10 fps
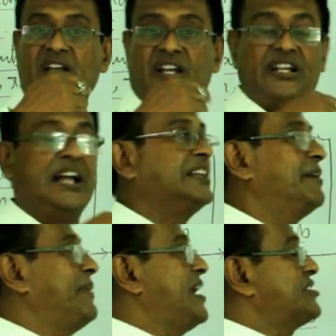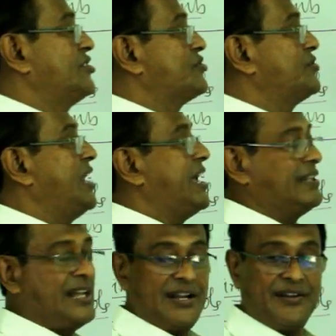in other plants also.
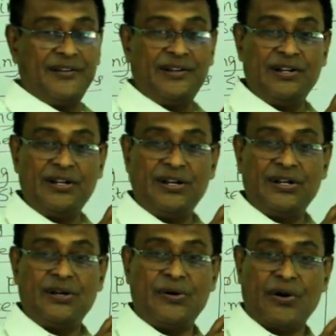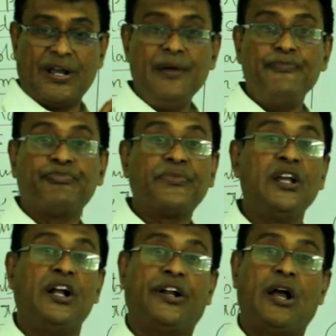Okay.